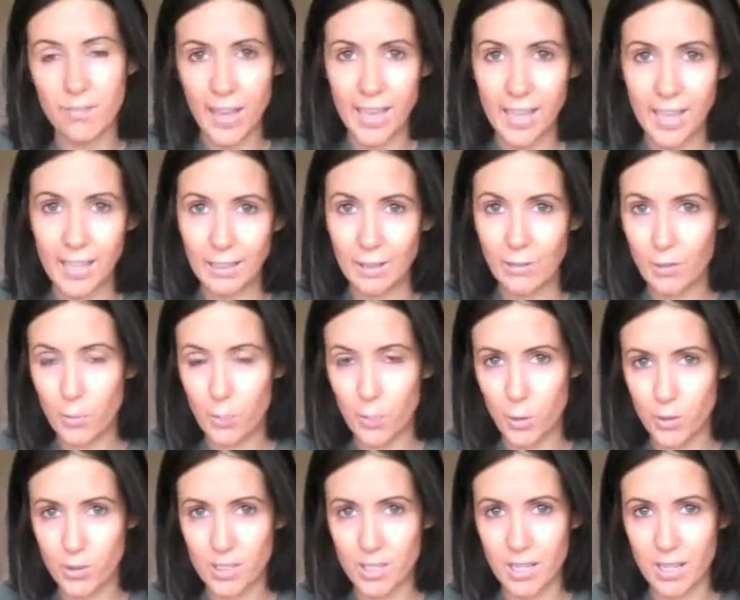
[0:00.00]
veil of a
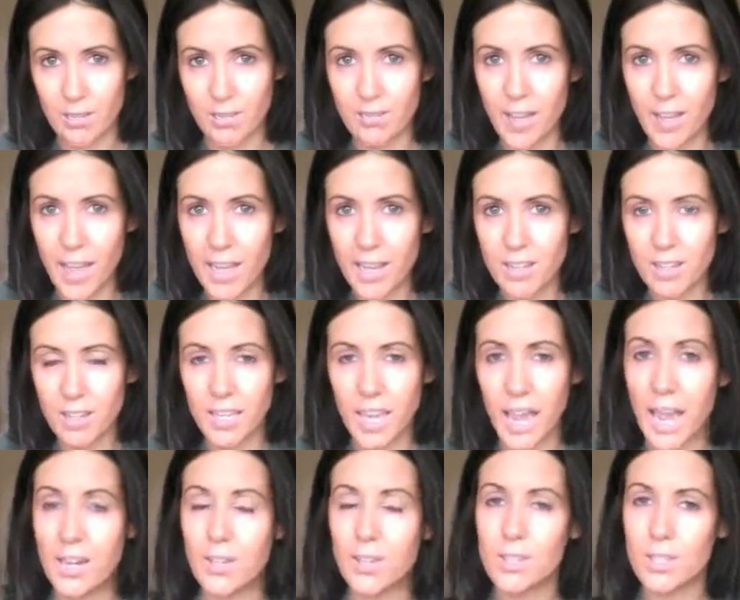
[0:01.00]
bronzing effect, I
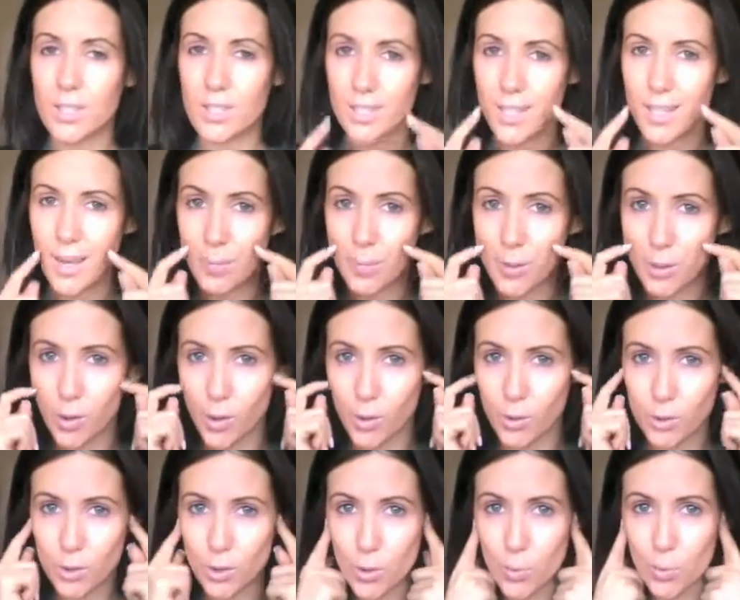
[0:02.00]
can use a separate
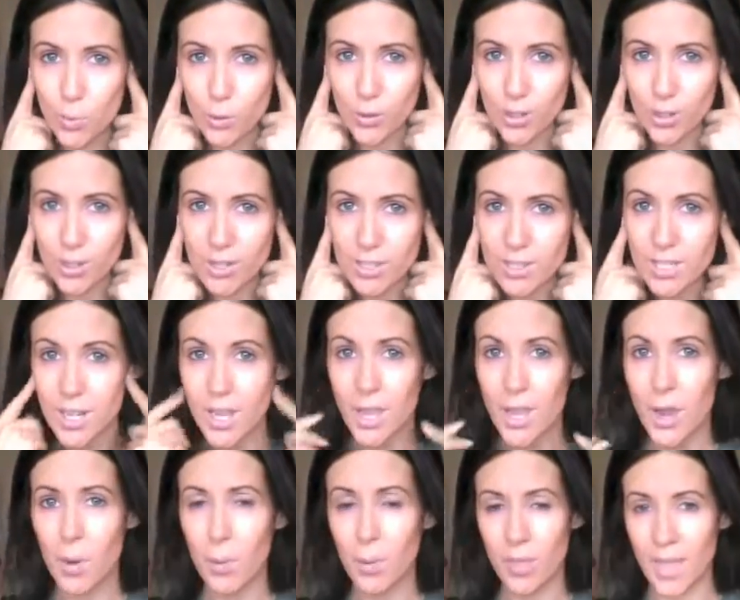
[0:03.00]
contour product
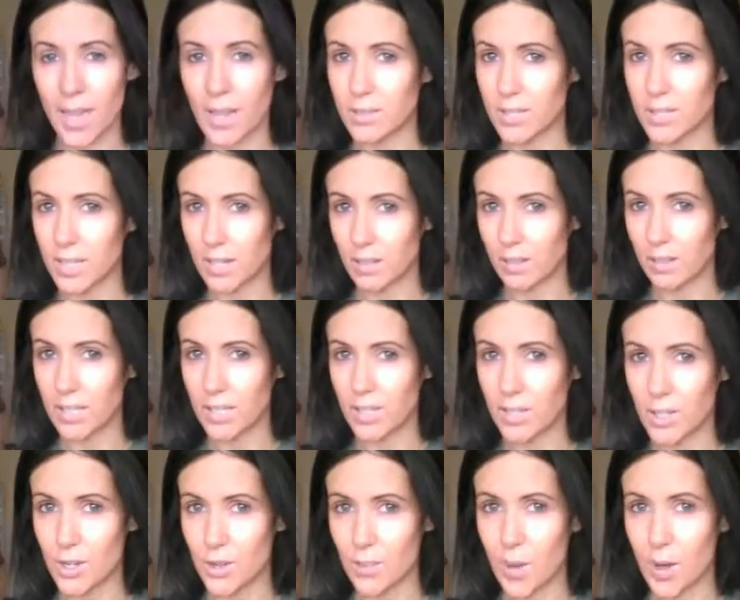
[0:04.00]
without it looking
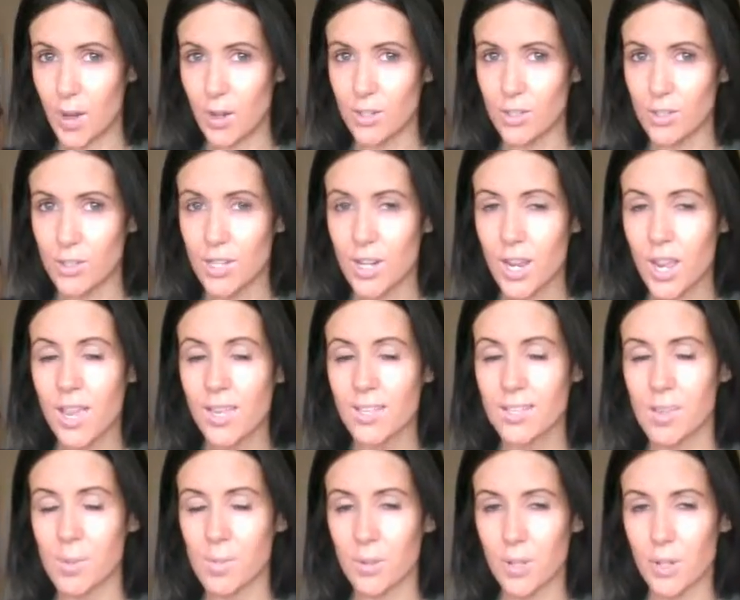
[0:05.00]
too much.
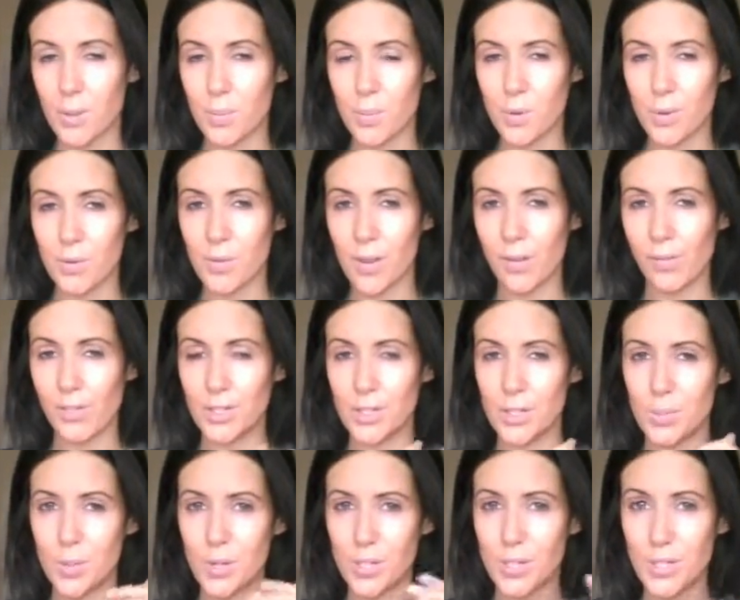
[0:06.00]
So I'm going to move over
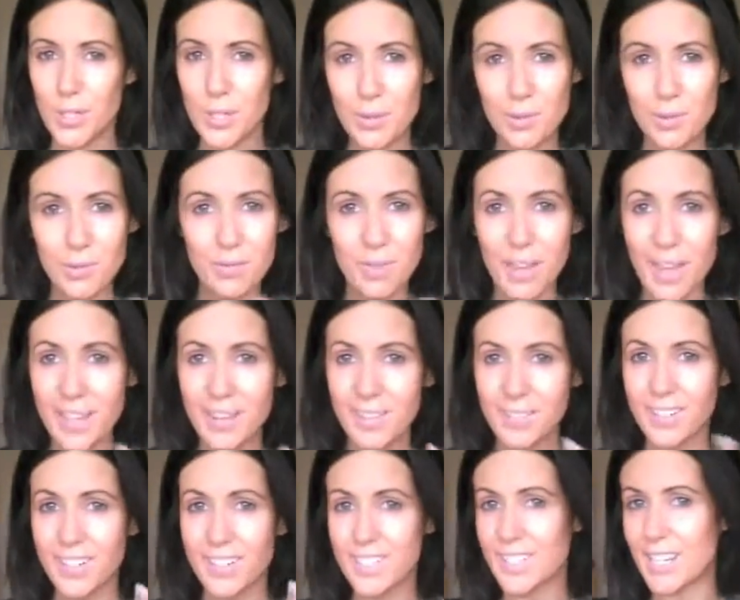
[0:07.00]
to my two
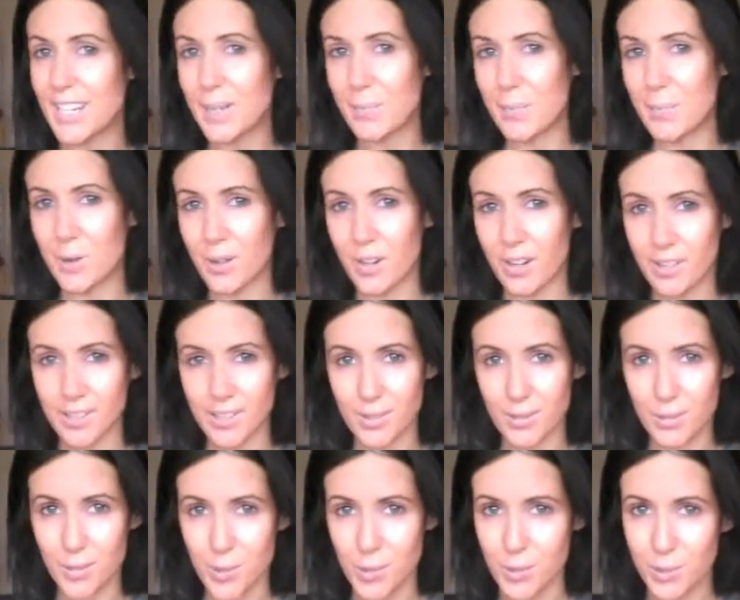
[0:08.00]
favourite cheek products
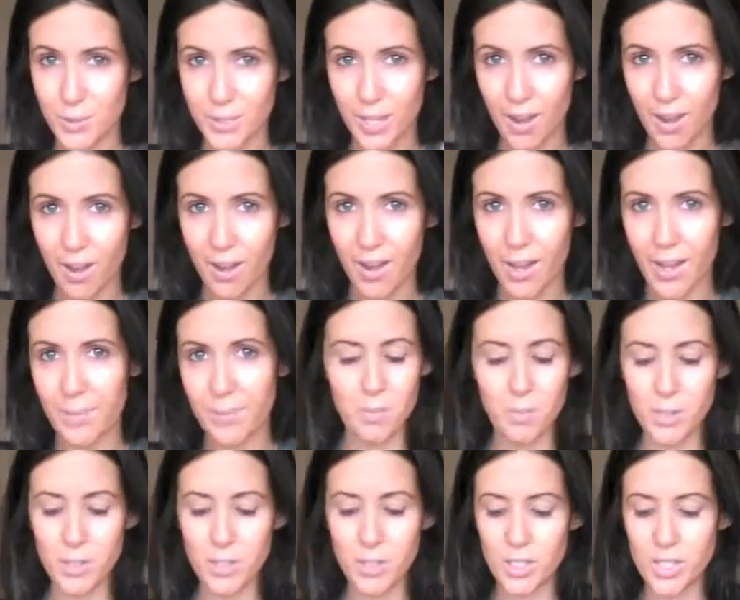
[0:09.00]
of all time,
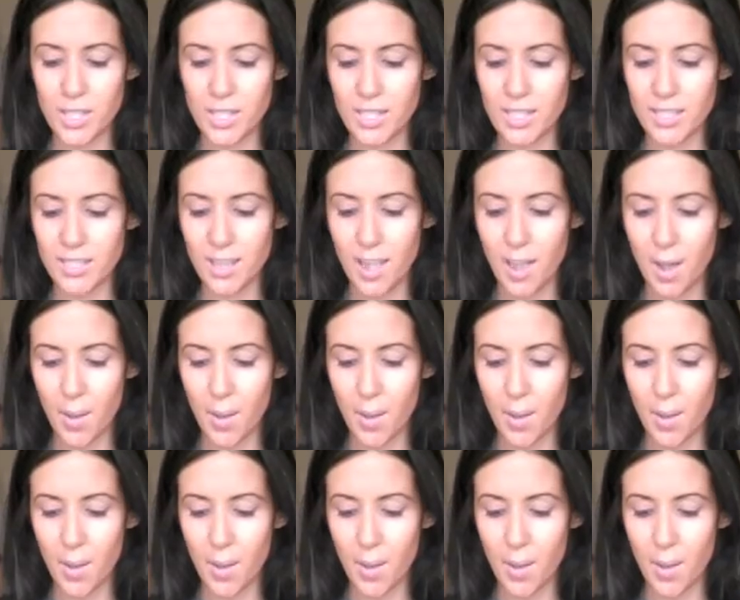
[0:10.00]
which is